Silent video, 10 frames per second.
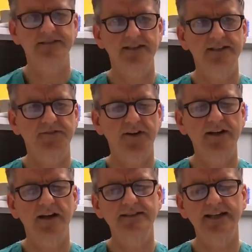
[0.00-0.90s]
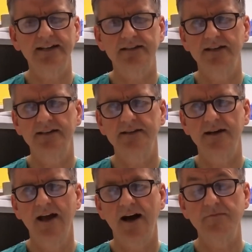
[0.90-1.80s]
is. It's very like that. And
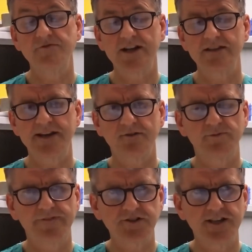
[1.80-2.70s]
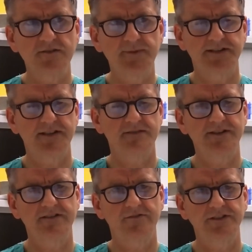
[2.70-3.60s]
I'm afraid the medical profession is a bit
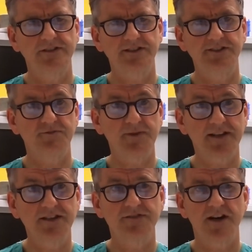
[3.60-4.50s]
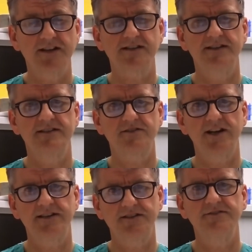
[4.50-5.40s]
dismissive of this condition, but I think you've nicely
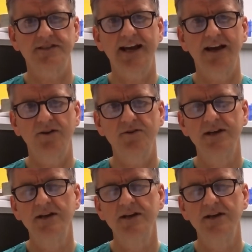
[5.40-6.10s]
illustrated to us how,